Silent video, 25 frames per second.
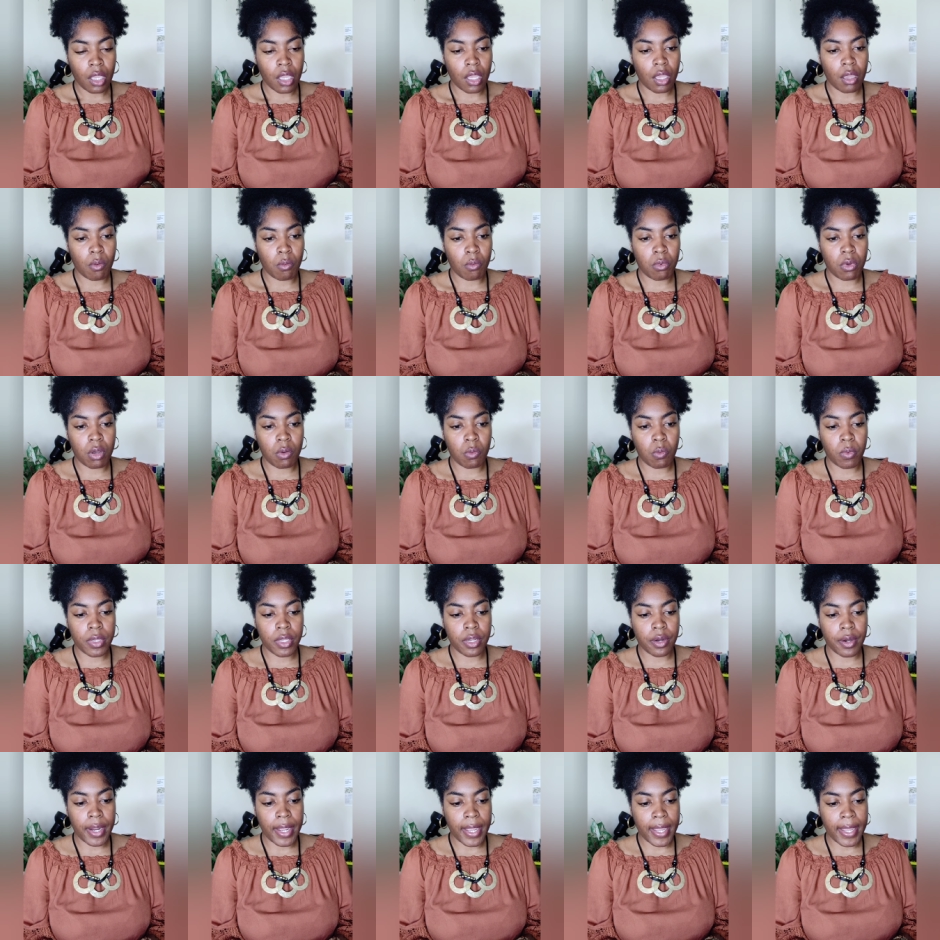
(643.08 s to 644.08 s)
And what
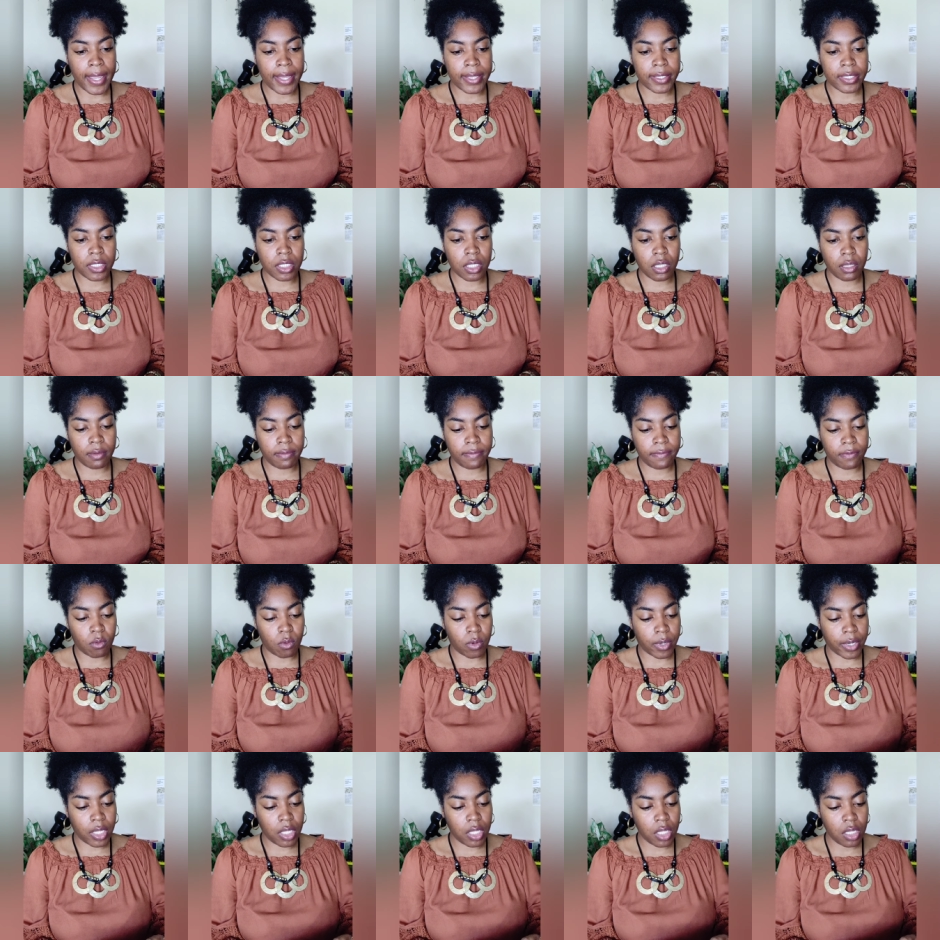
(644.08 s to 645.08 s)
we are asking
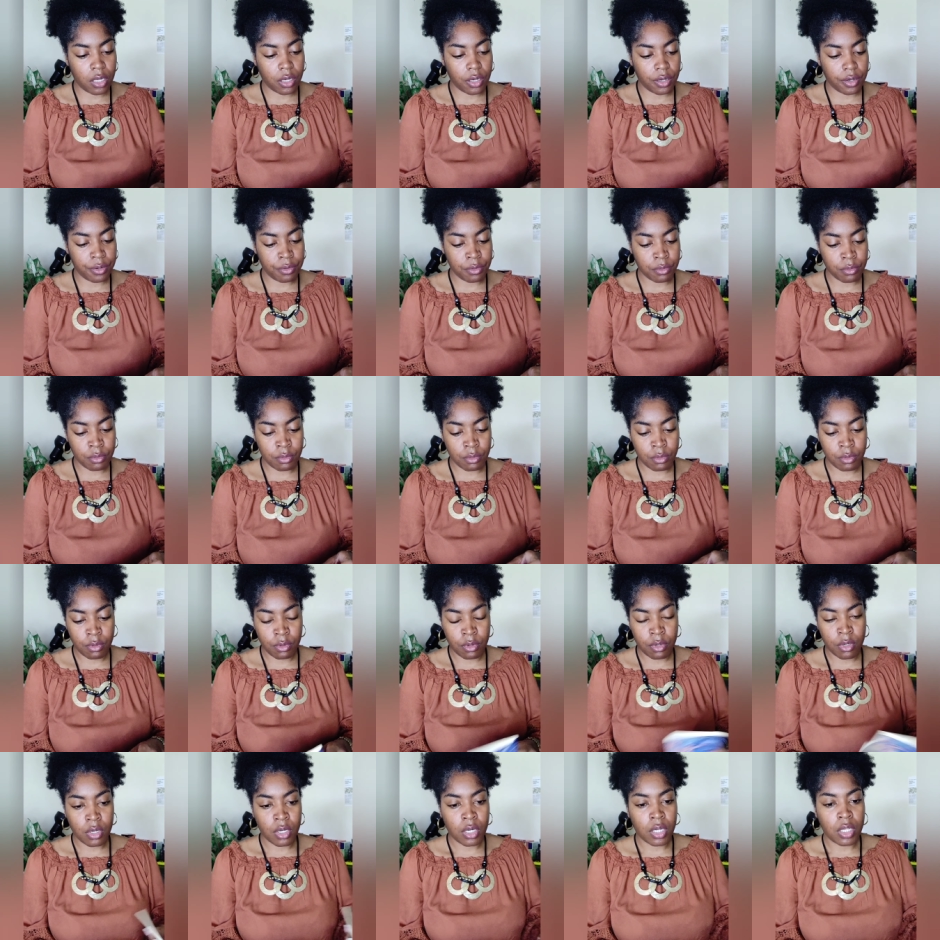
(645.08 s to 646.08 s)
for here
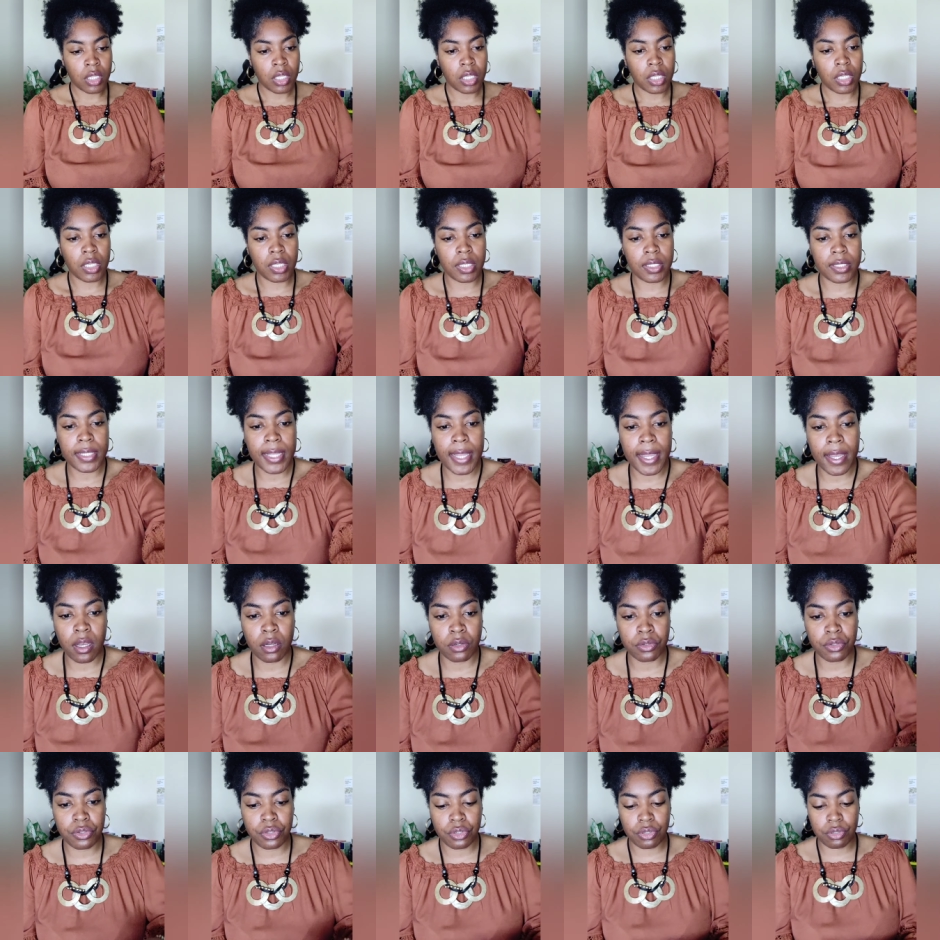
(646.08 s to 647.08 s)
is
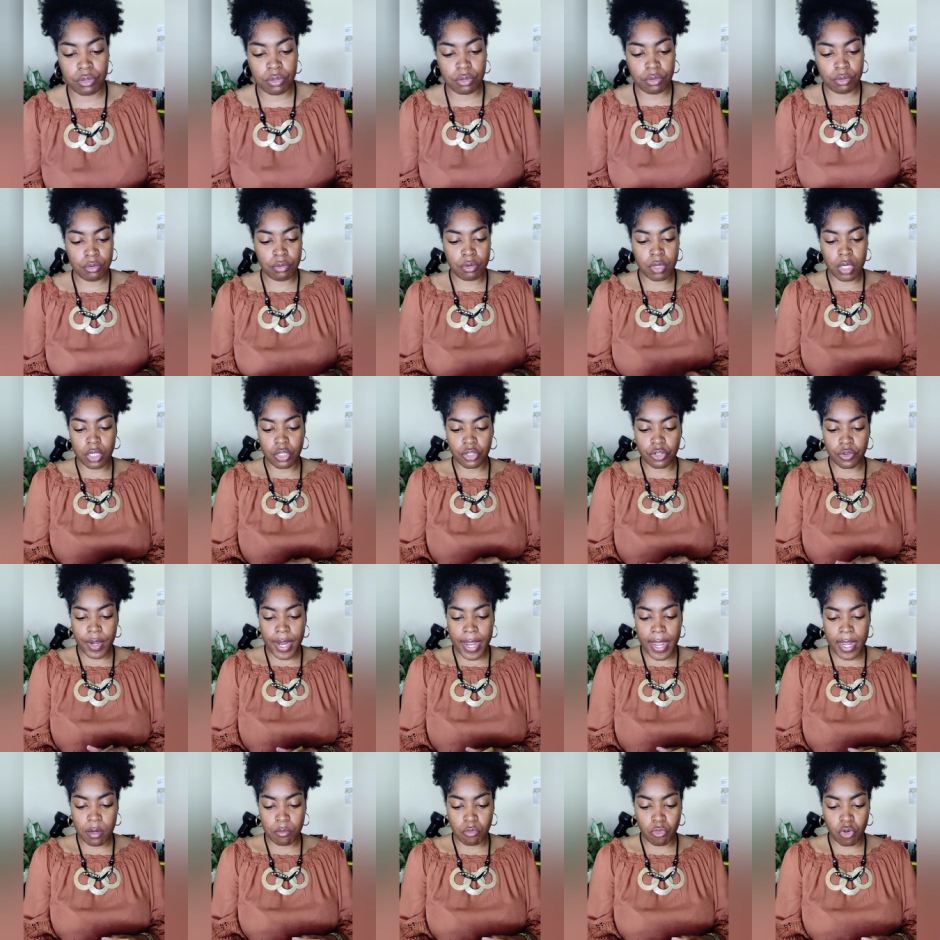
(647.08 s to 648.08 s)
how to
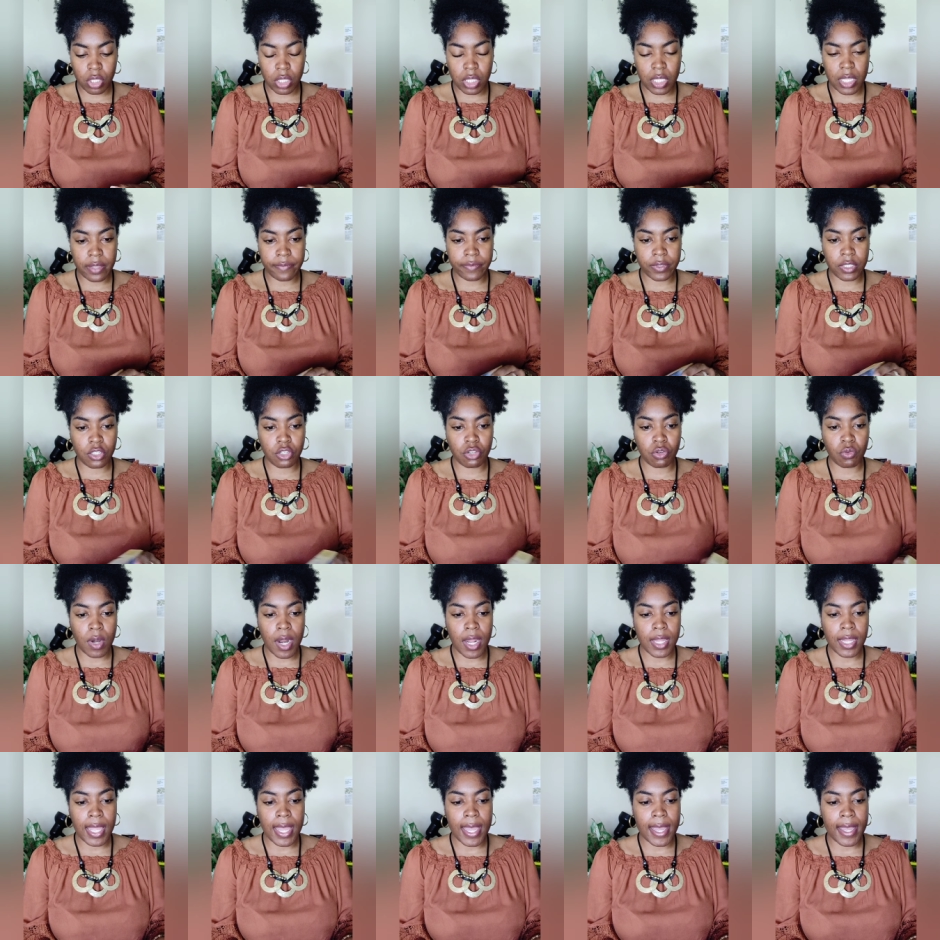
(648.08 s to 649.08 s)
attract more love into
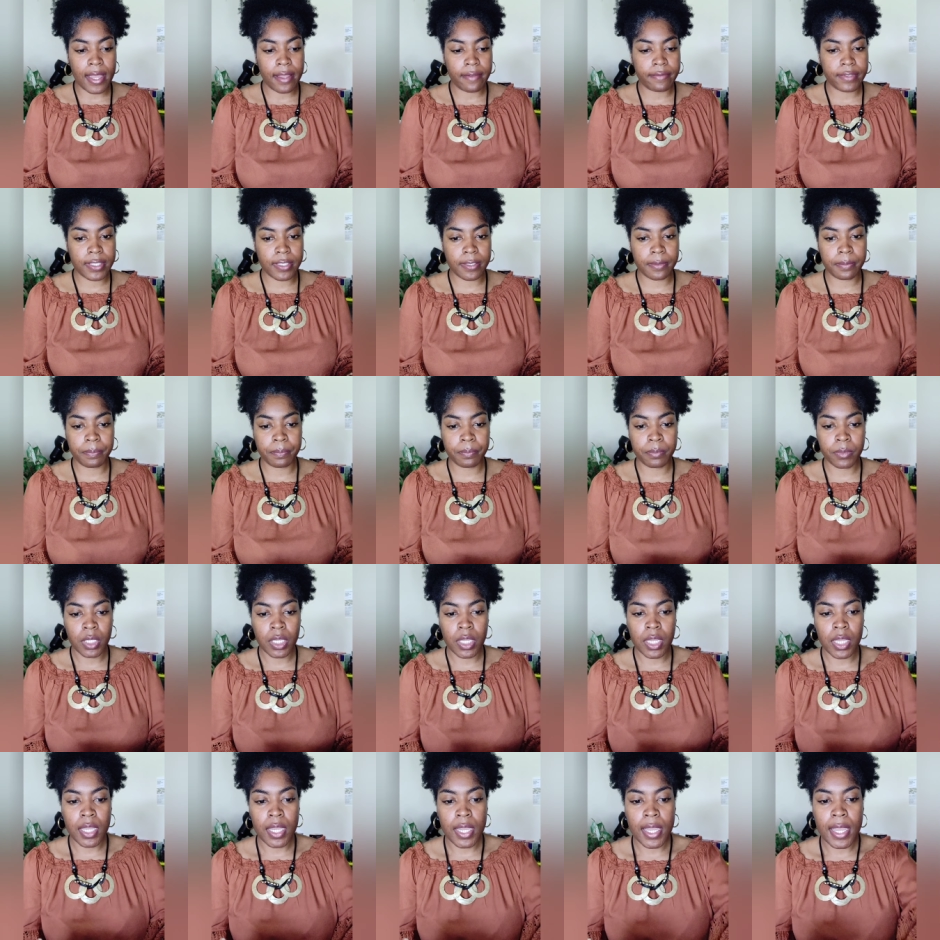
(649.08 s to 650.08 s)
our lives,
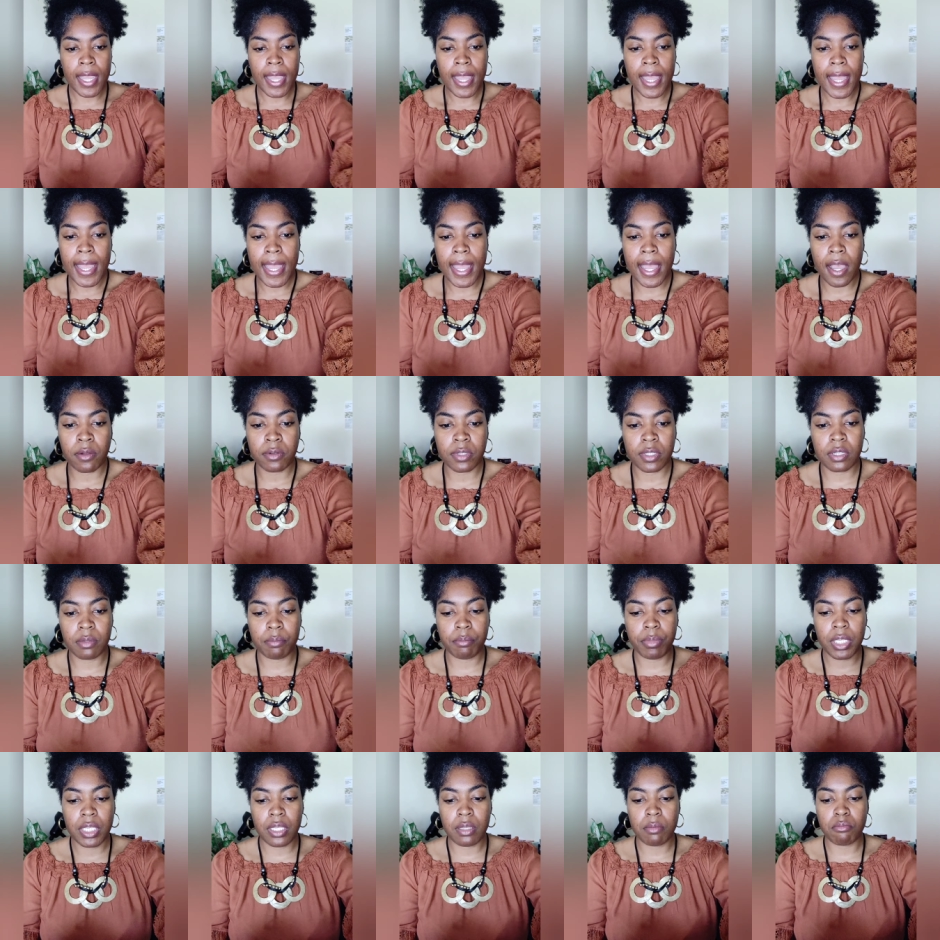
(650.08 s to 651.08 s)
how
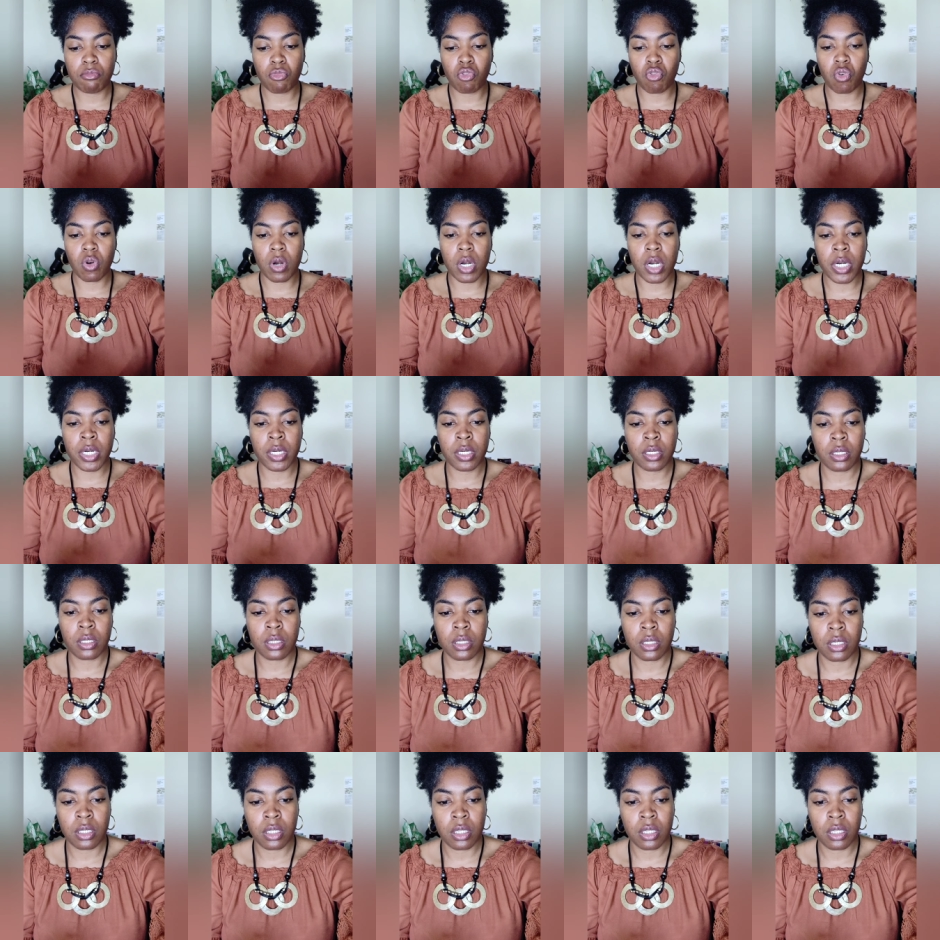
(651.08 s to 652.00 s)
to be more